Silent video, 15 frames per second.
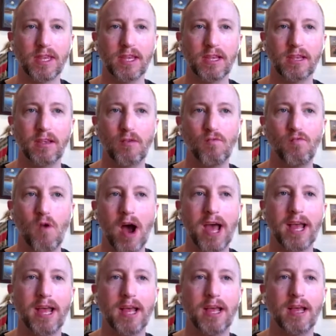
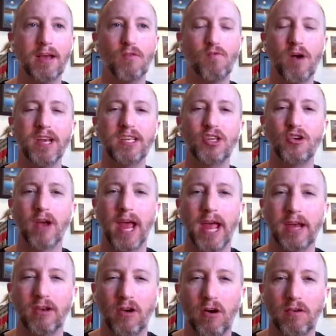What is your
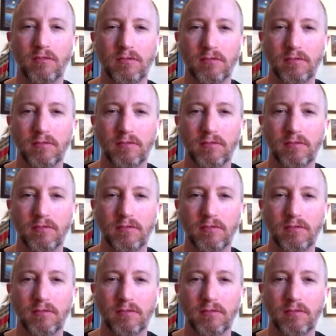handle?